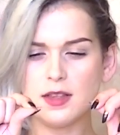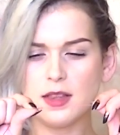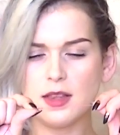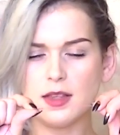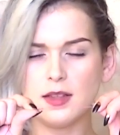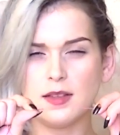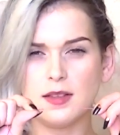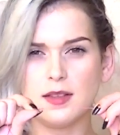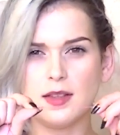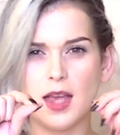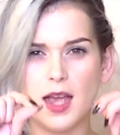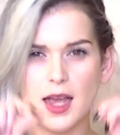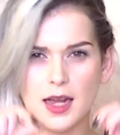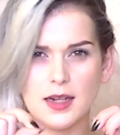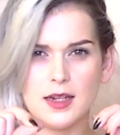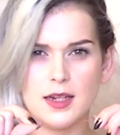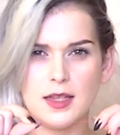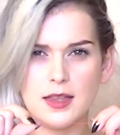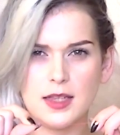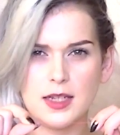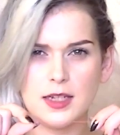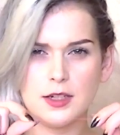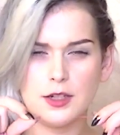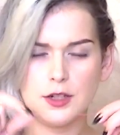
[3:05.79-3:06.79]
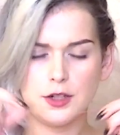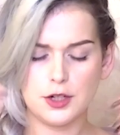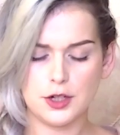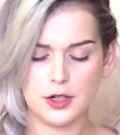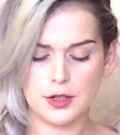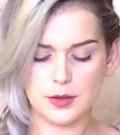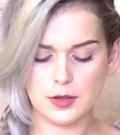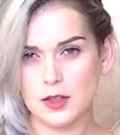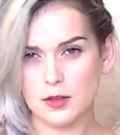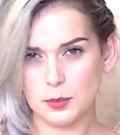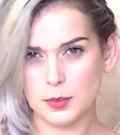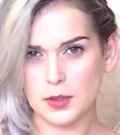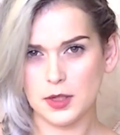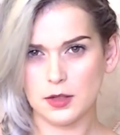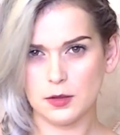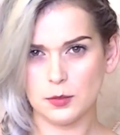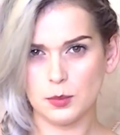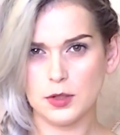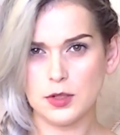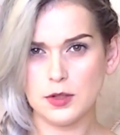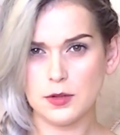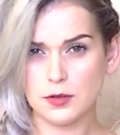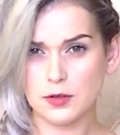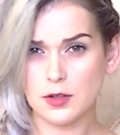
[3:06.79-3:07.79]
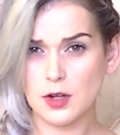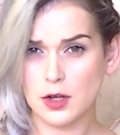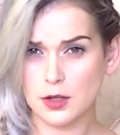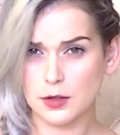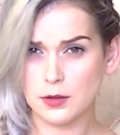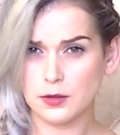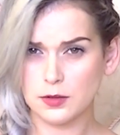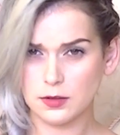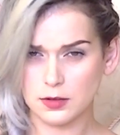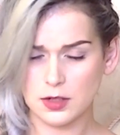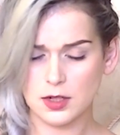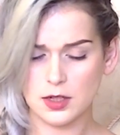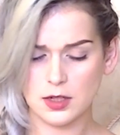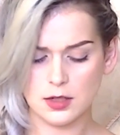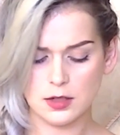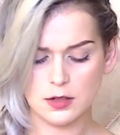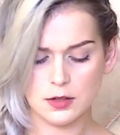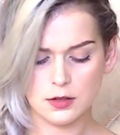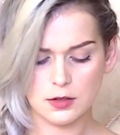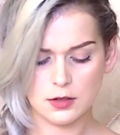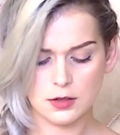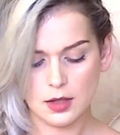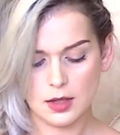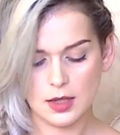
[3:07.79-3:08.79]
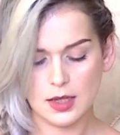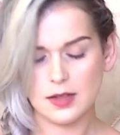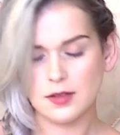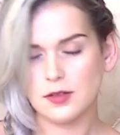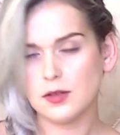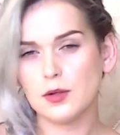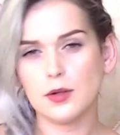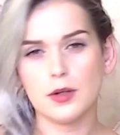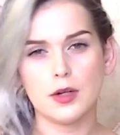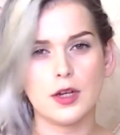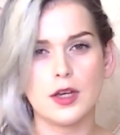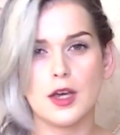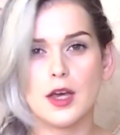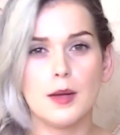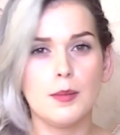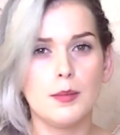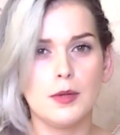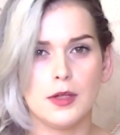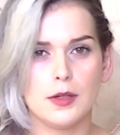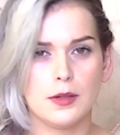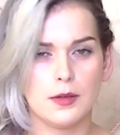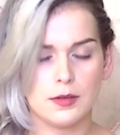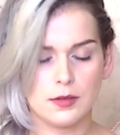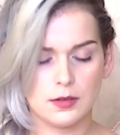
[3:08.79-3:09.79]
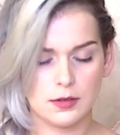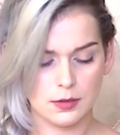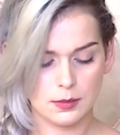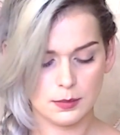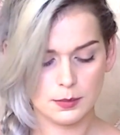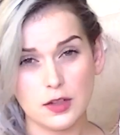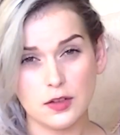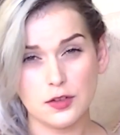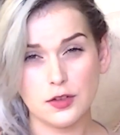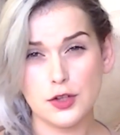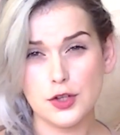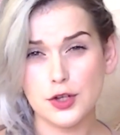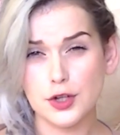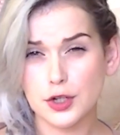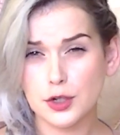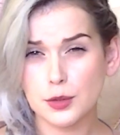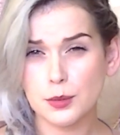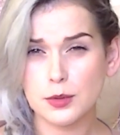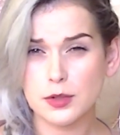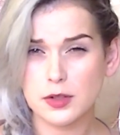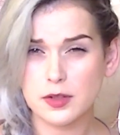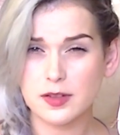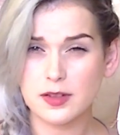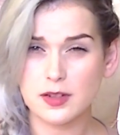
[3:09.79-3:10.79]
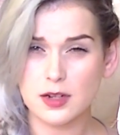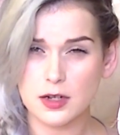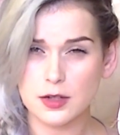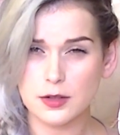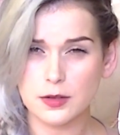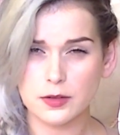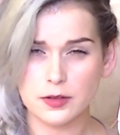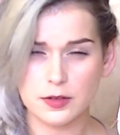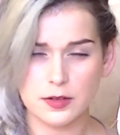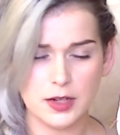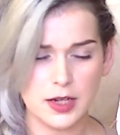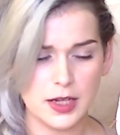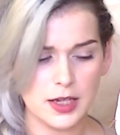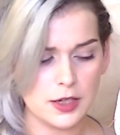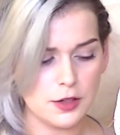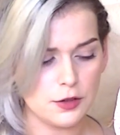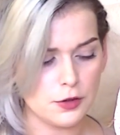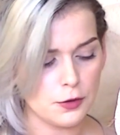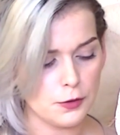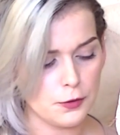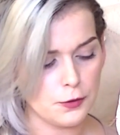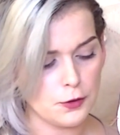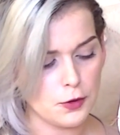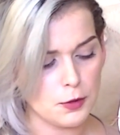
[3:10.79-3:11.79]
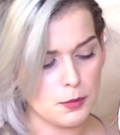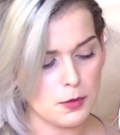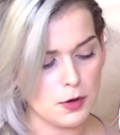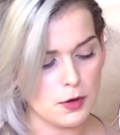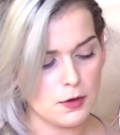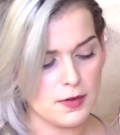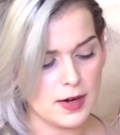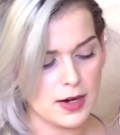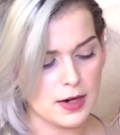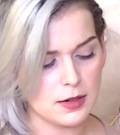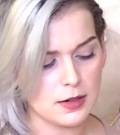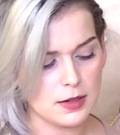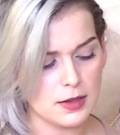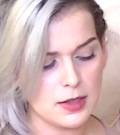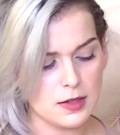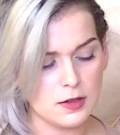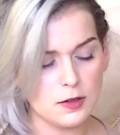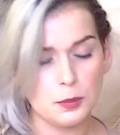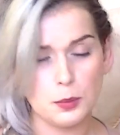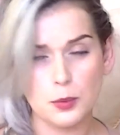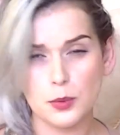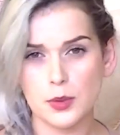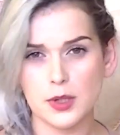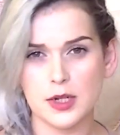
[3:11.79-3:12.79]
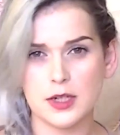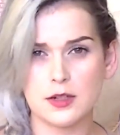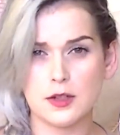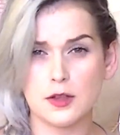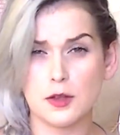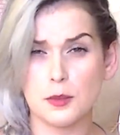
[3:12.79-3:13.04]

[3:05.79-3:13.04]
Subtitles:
that this is a handy thing to do is because when you start your stitch, it's not going to come loose. So you're going to want to start your stitch from around this point